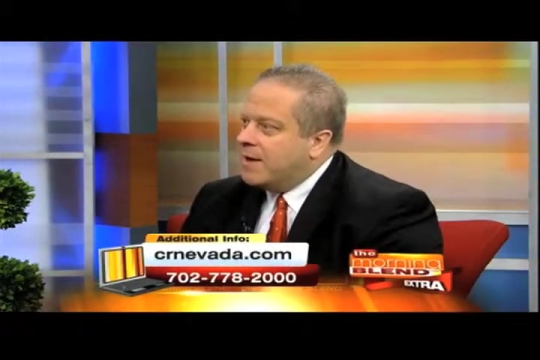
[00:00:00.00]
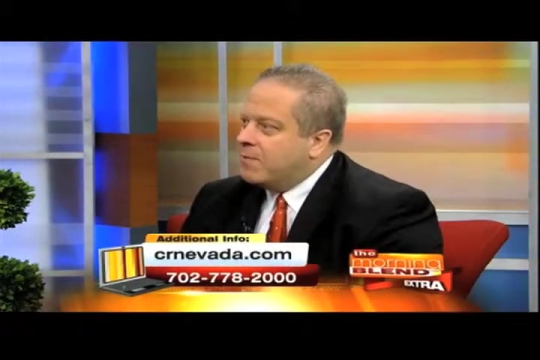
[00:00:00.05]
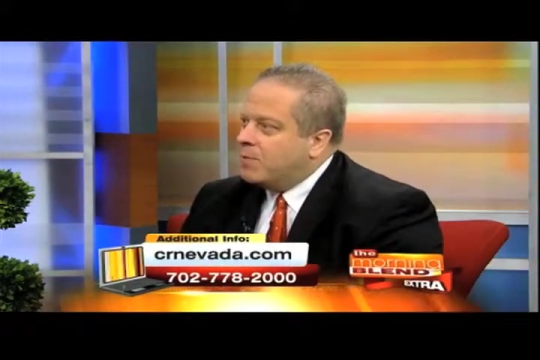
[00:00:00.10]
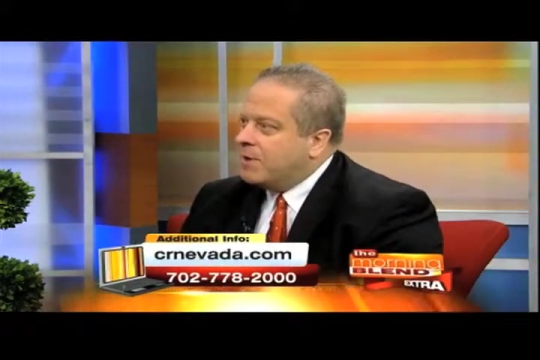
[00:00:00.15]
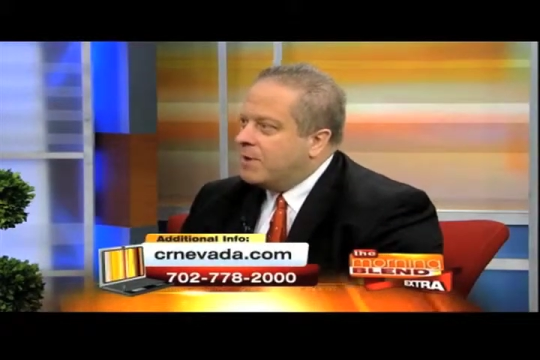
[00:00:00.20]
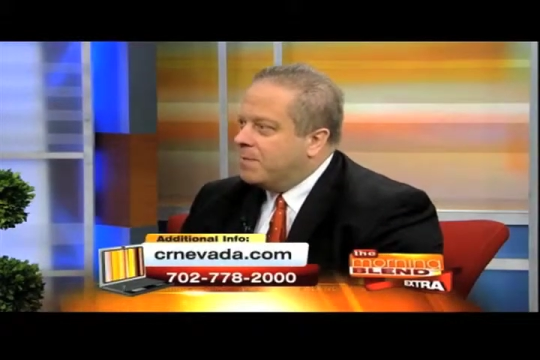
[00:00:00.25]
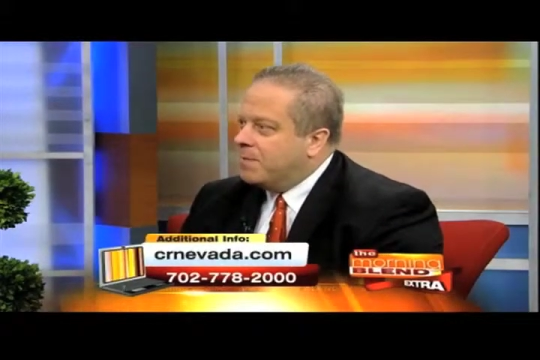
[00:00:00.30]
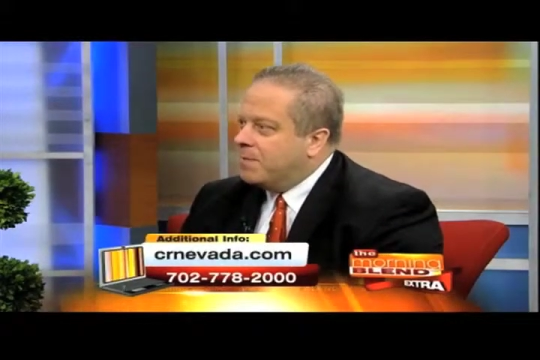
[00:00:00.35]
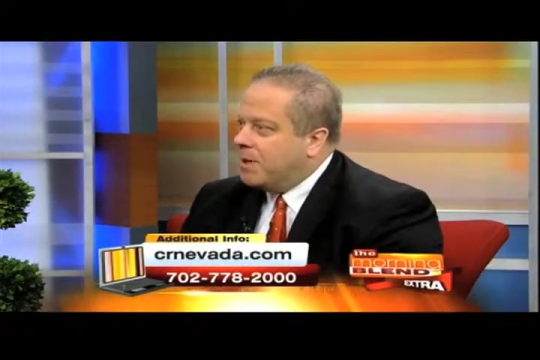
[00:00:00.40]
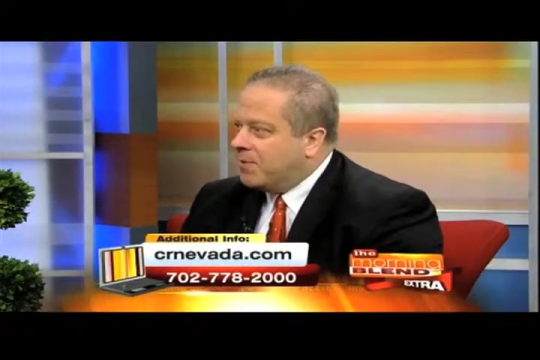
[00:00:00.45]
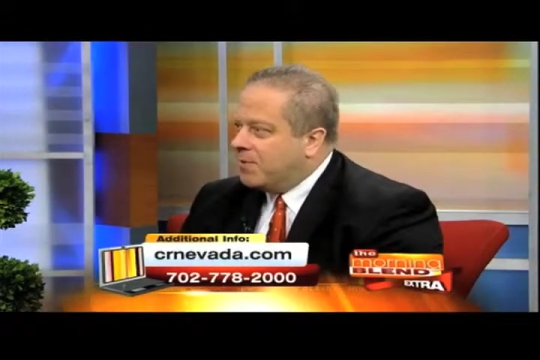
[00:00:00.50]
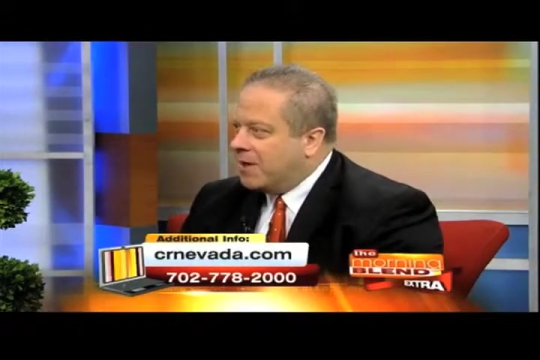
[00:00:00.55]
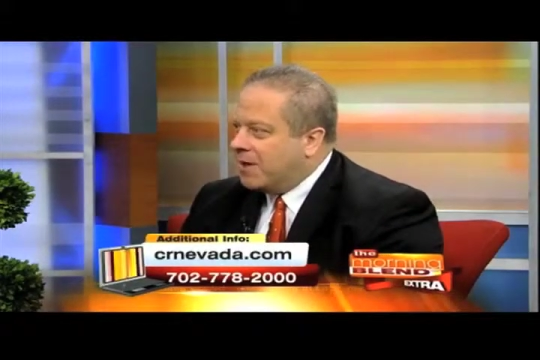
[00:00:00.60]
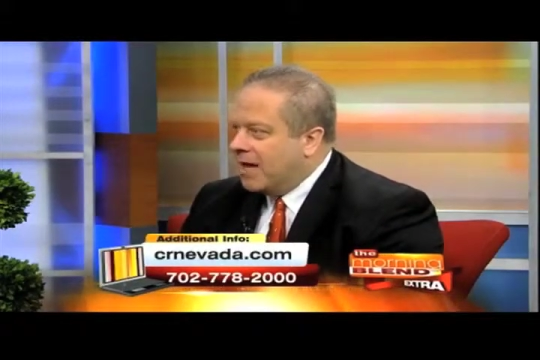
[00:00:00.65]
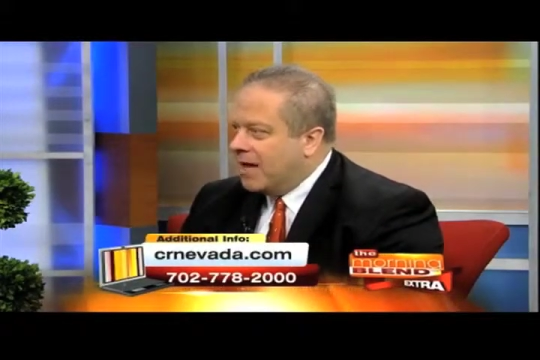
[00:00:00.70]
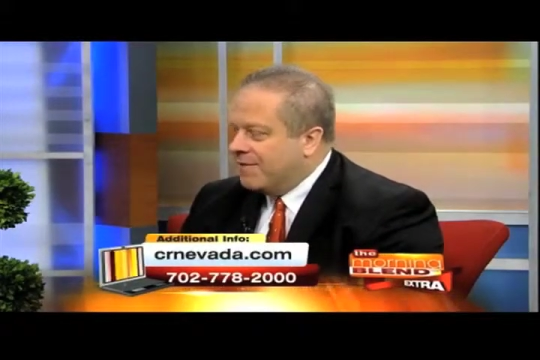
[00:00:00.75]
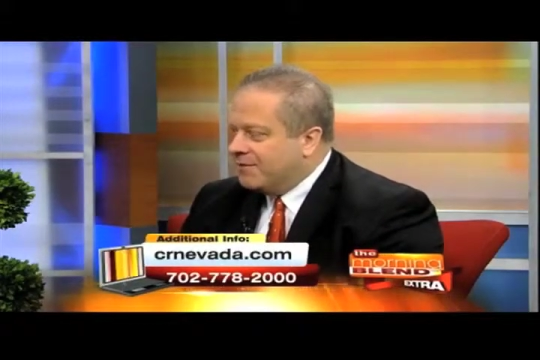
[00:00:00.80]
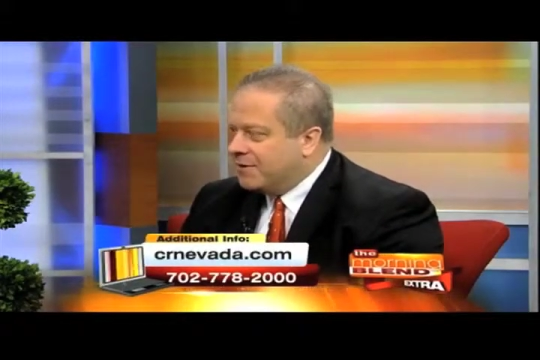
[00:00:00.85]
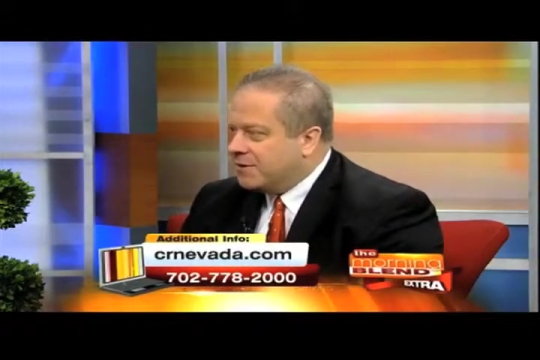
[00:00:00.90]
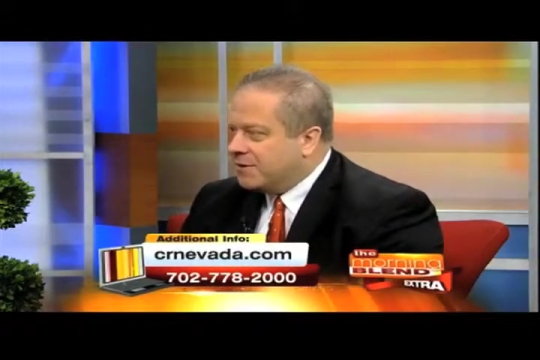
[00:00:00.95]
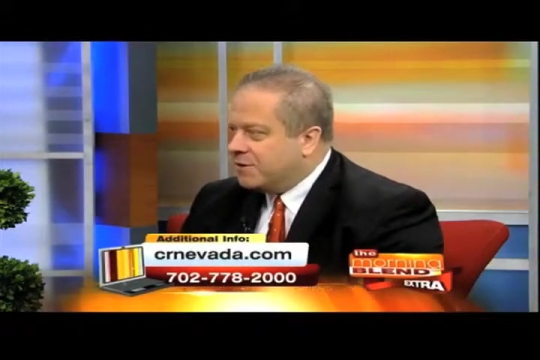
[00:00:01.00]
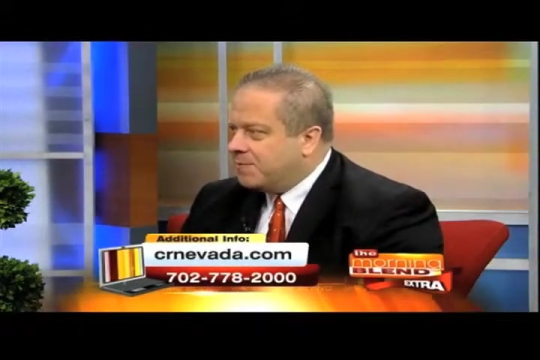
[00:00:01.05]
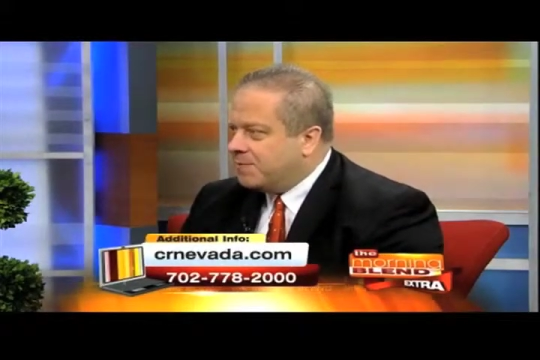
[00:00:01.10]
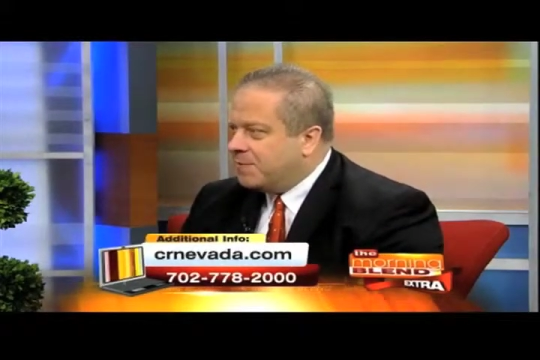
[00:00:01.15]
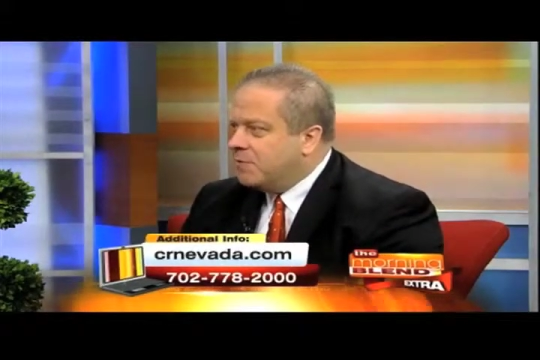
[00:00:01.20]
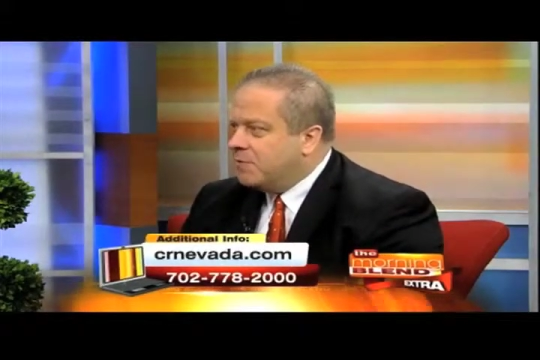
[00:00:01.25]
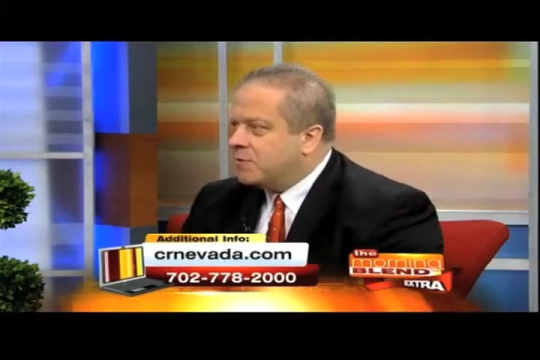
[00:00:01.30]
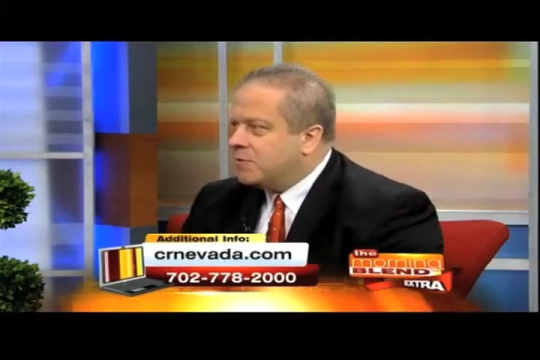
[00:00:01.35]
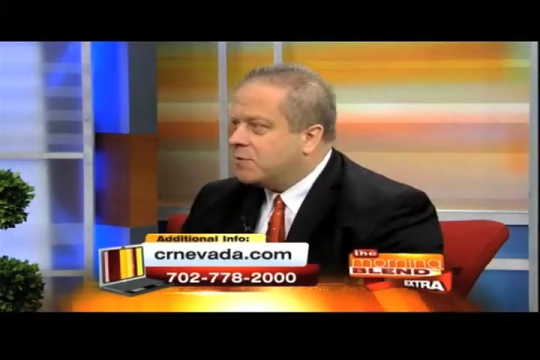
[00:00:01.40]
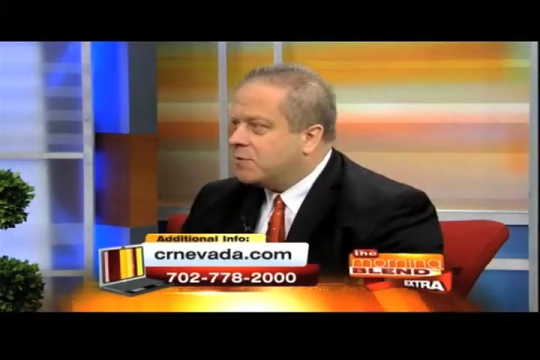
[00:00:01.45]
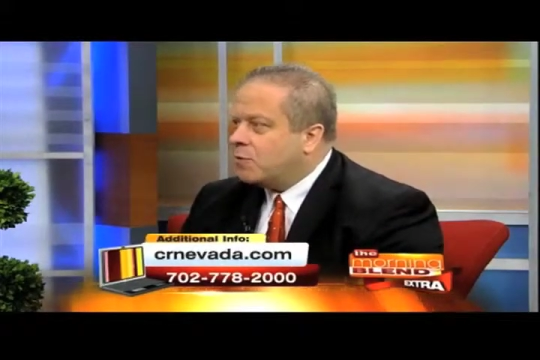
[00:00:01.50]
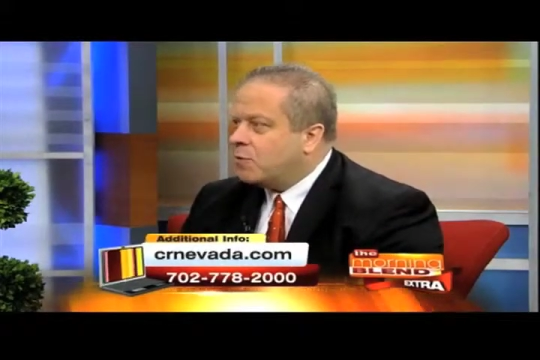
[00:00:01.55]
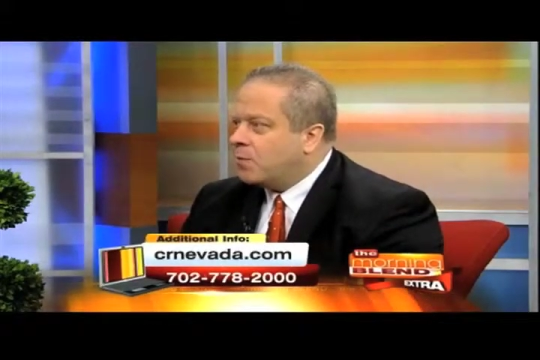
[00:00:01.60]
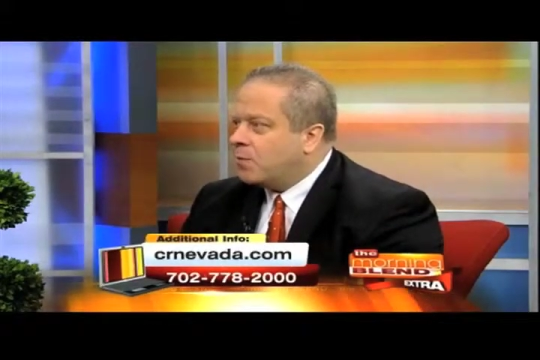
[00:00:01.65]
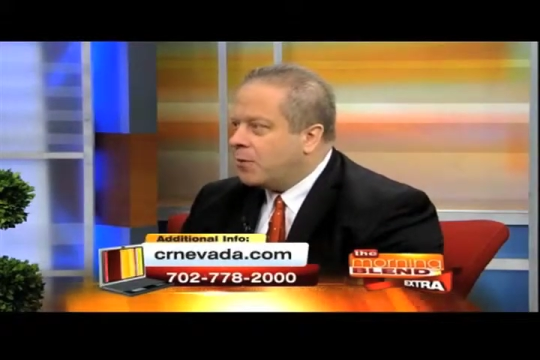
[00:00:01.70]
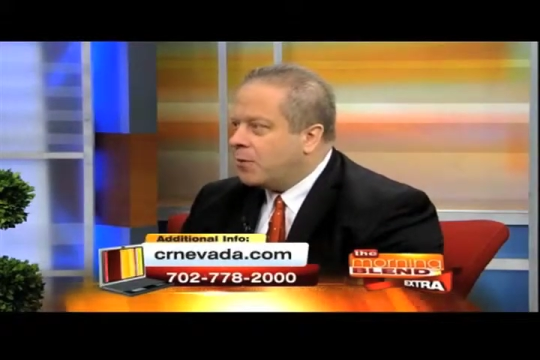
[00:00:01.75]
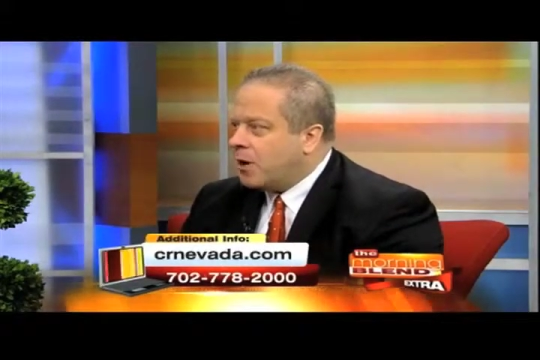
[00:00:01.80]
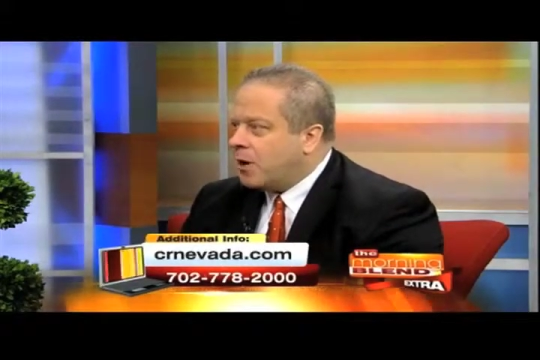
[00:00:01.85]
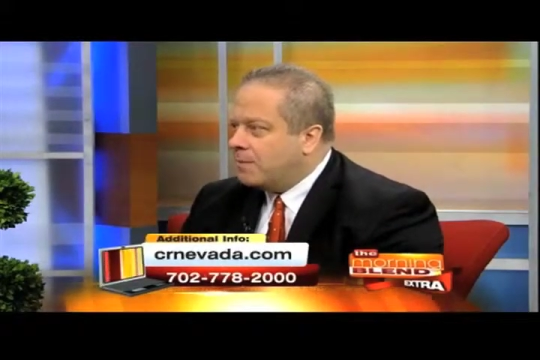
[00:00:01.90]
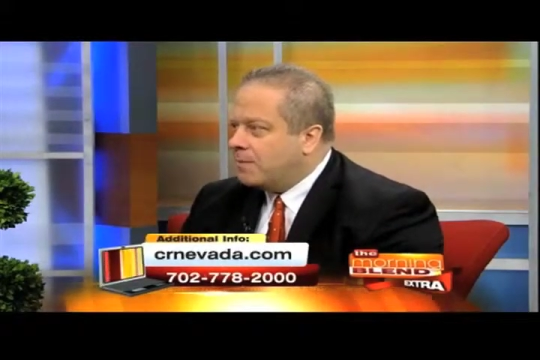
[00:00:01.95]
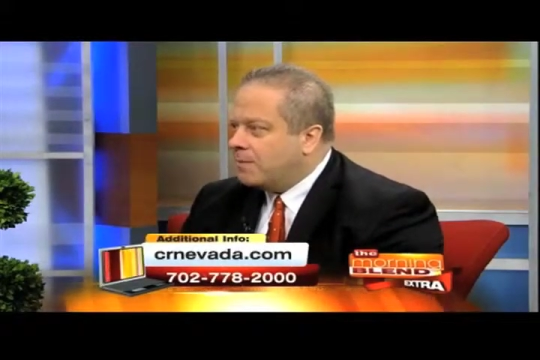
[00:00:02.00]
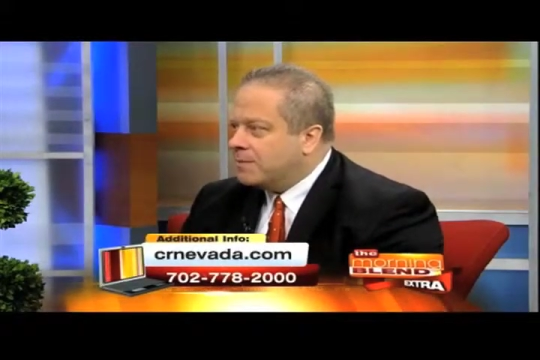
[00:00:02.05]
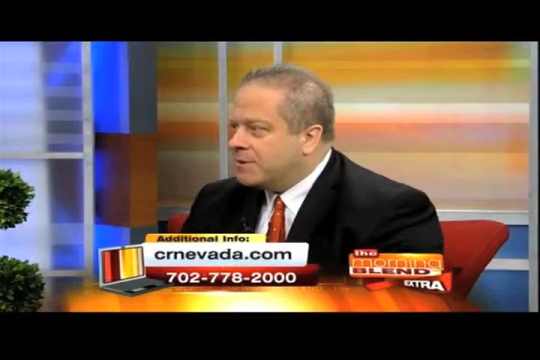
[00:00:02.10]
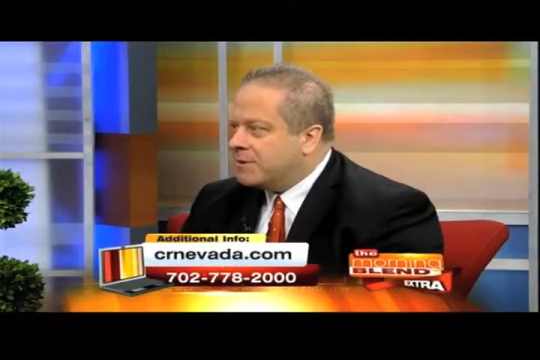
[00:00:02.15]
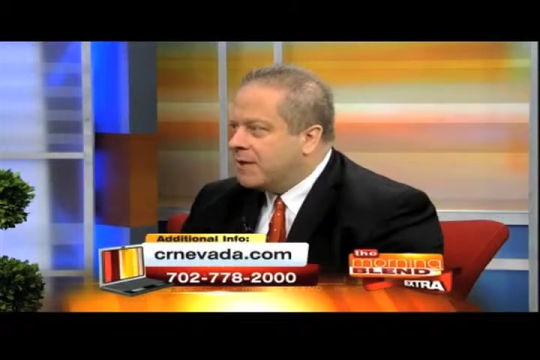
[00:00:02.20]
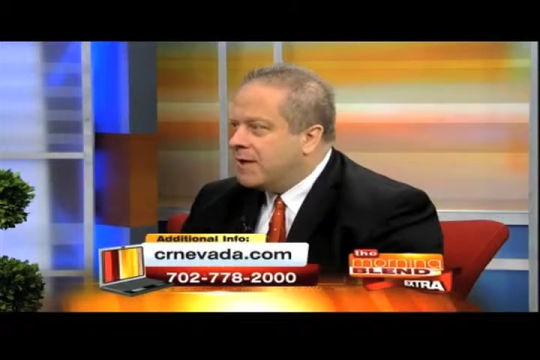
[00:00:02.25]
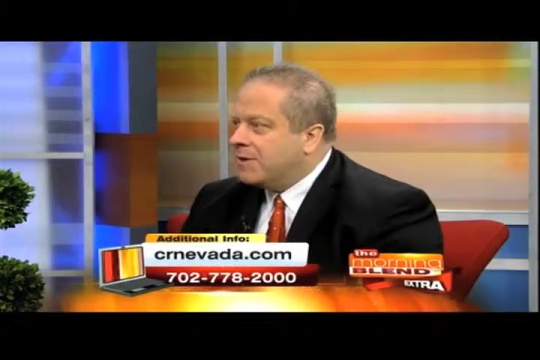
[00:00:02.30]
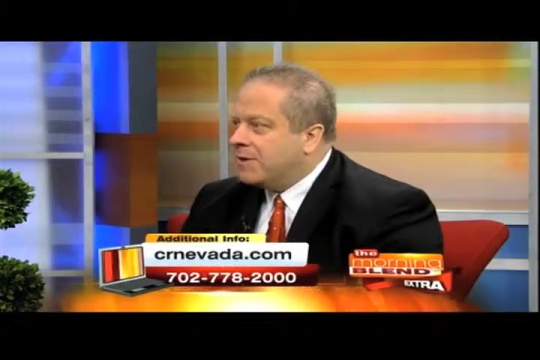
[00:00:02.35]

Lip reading: when people have disputes or problems,